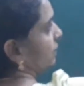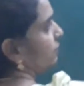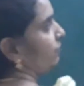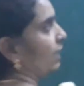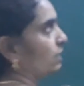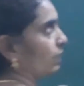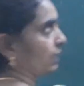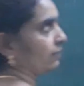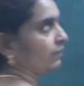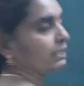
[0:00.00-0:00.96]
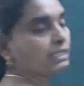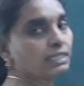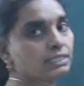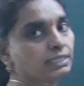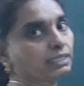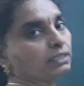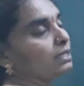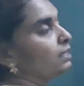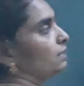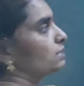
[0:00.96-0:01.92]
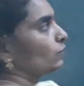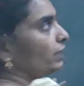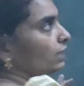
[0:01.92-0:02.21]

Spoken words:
In fact, you can write anything. So